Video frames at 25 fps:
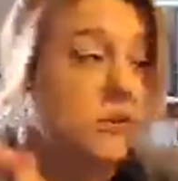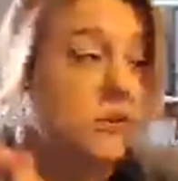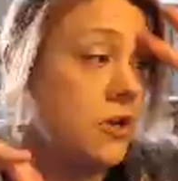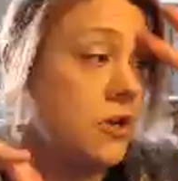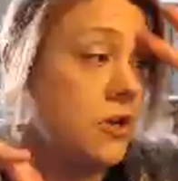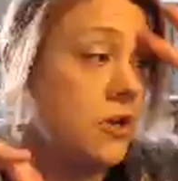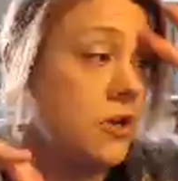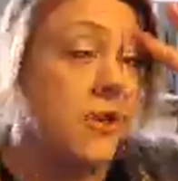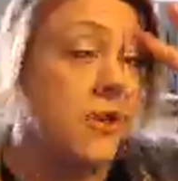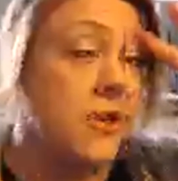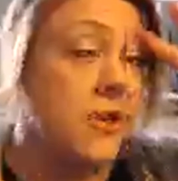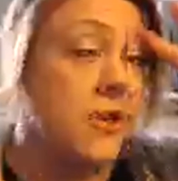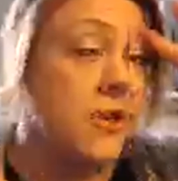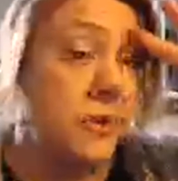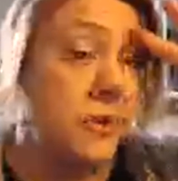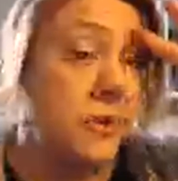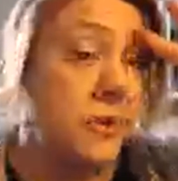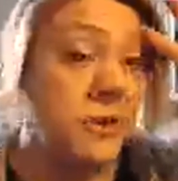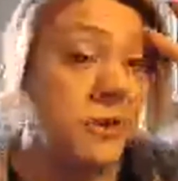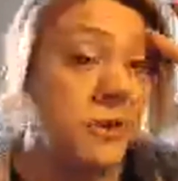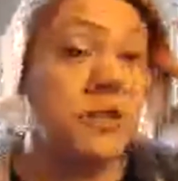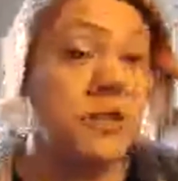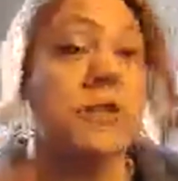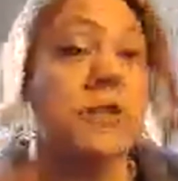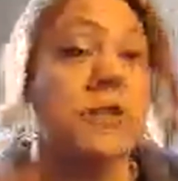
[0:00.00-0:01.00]
off that
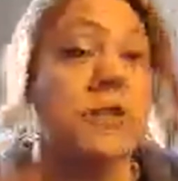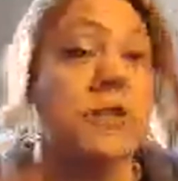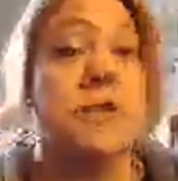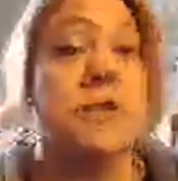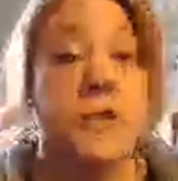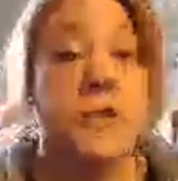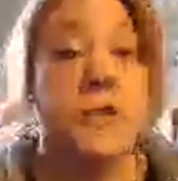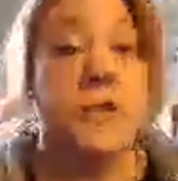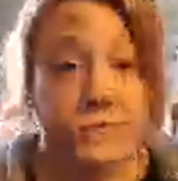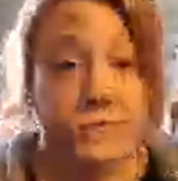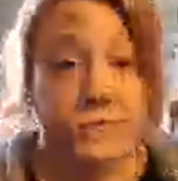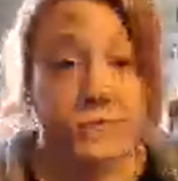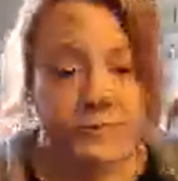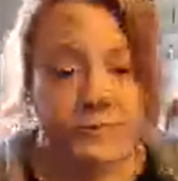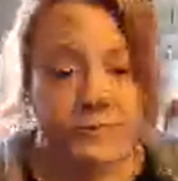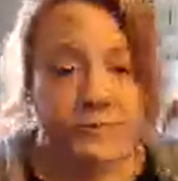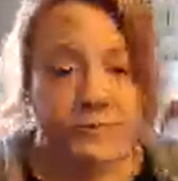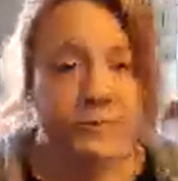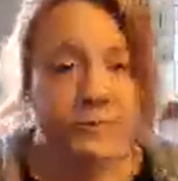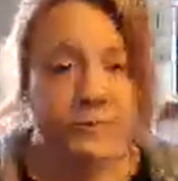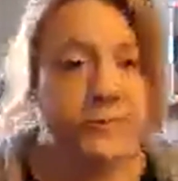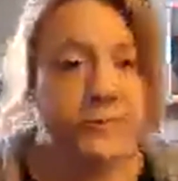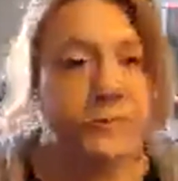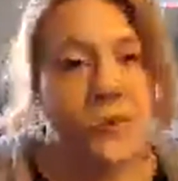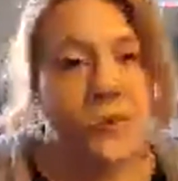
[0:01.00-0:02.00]
purchase,
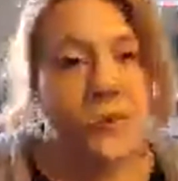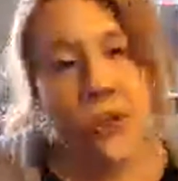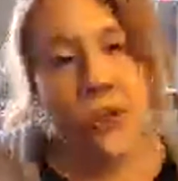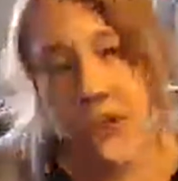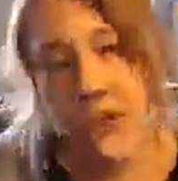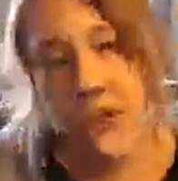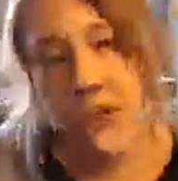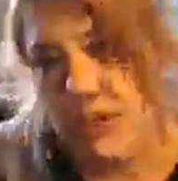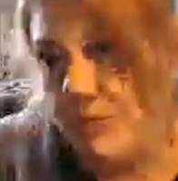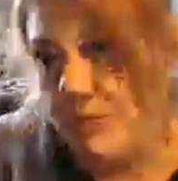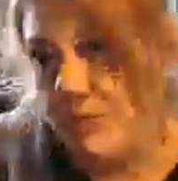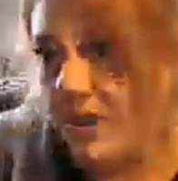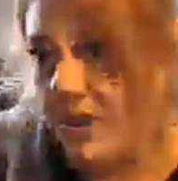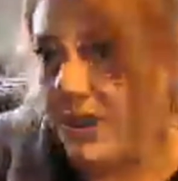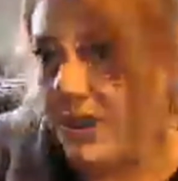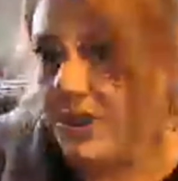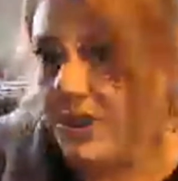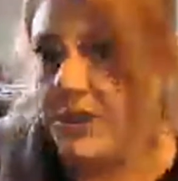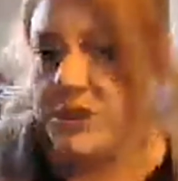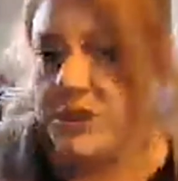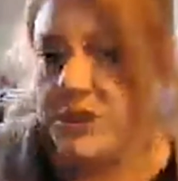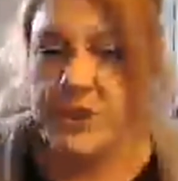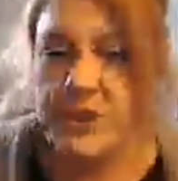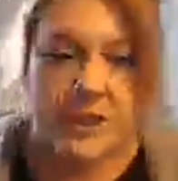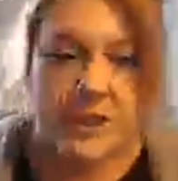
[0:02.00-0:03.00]
which is a really
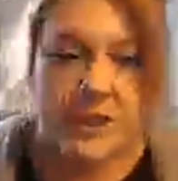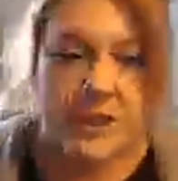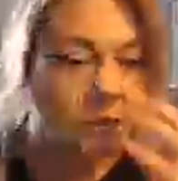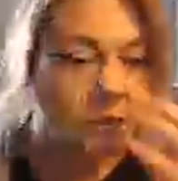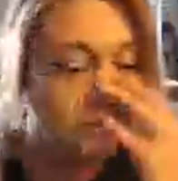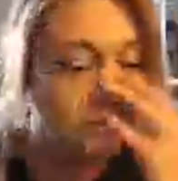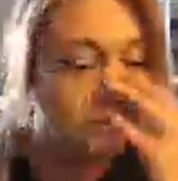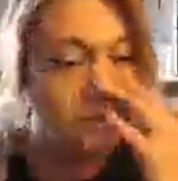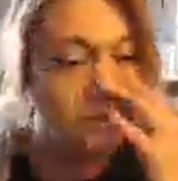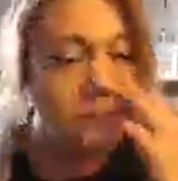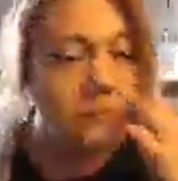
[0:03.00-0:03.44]
good deal.